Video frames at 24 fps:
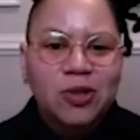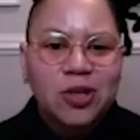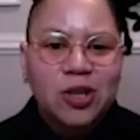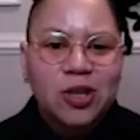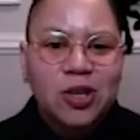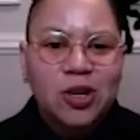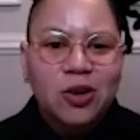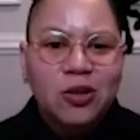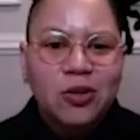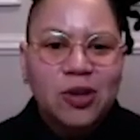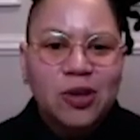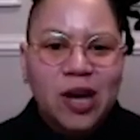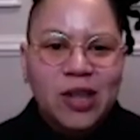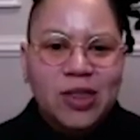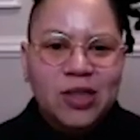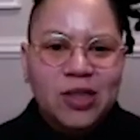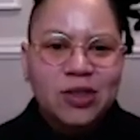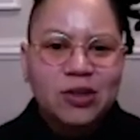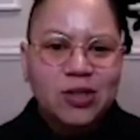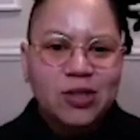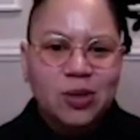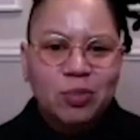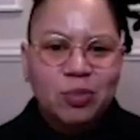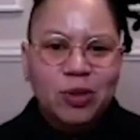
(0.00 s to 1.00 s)
You know, I think
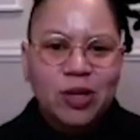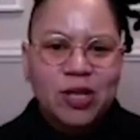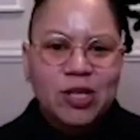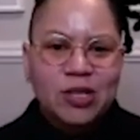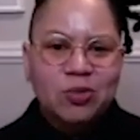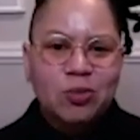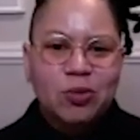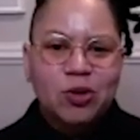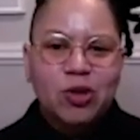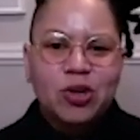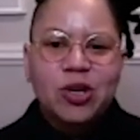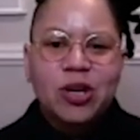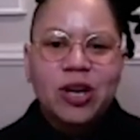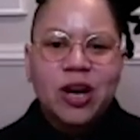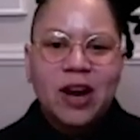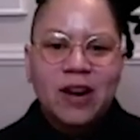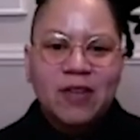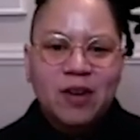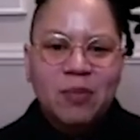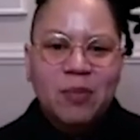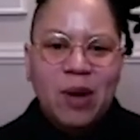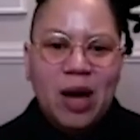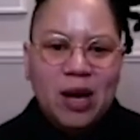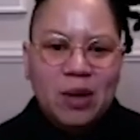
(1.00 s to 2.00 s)
there's a place where you can kind
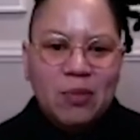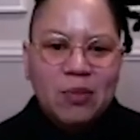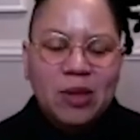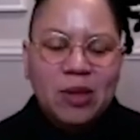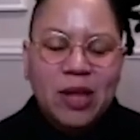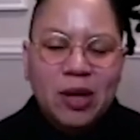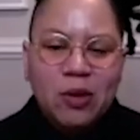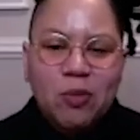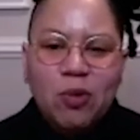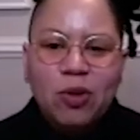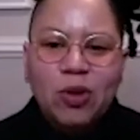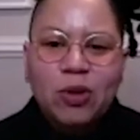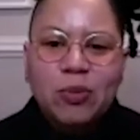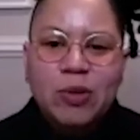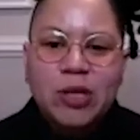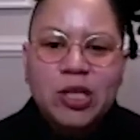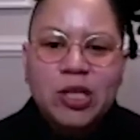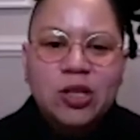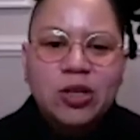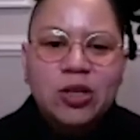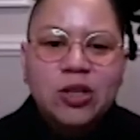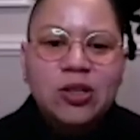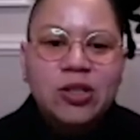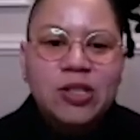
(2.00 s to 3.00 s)
of come back and be like, well, the
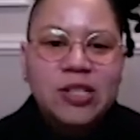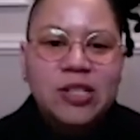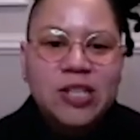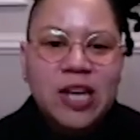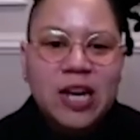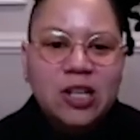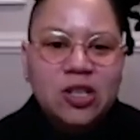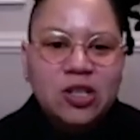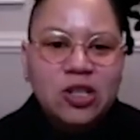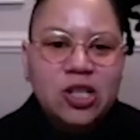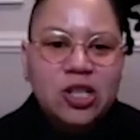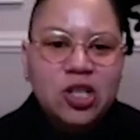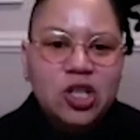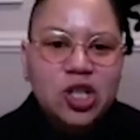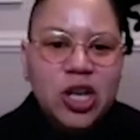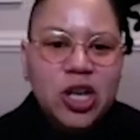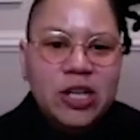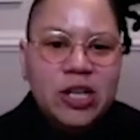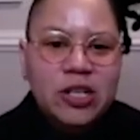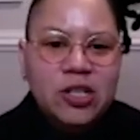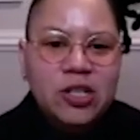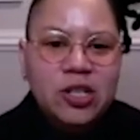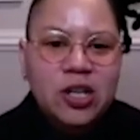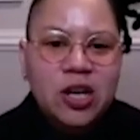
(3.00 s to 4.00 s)
material has actually
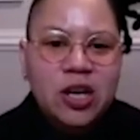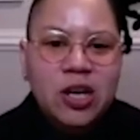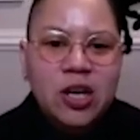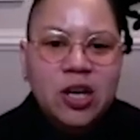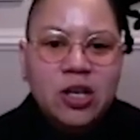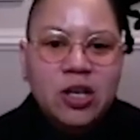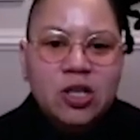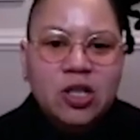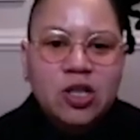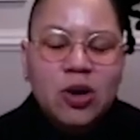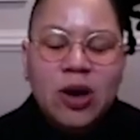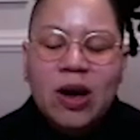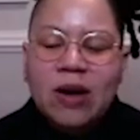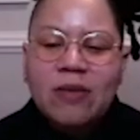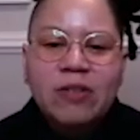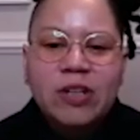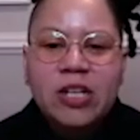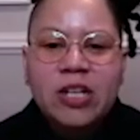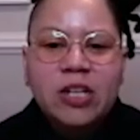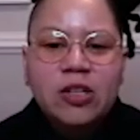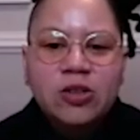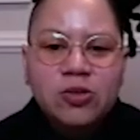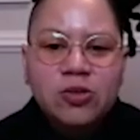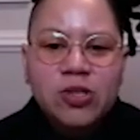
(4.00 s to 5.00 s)
changed. Do you have
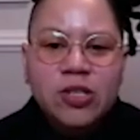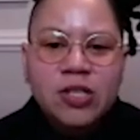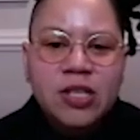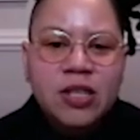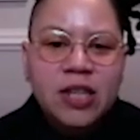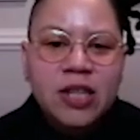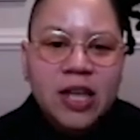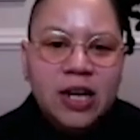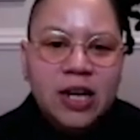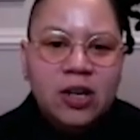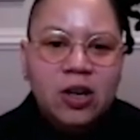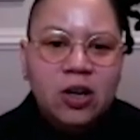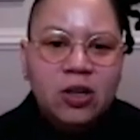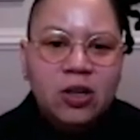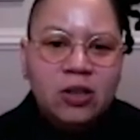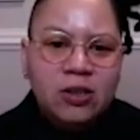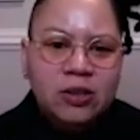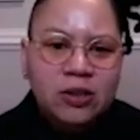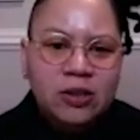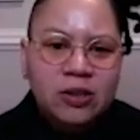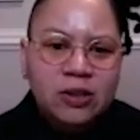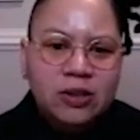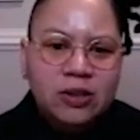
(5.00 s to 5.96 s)
any interest in that at all?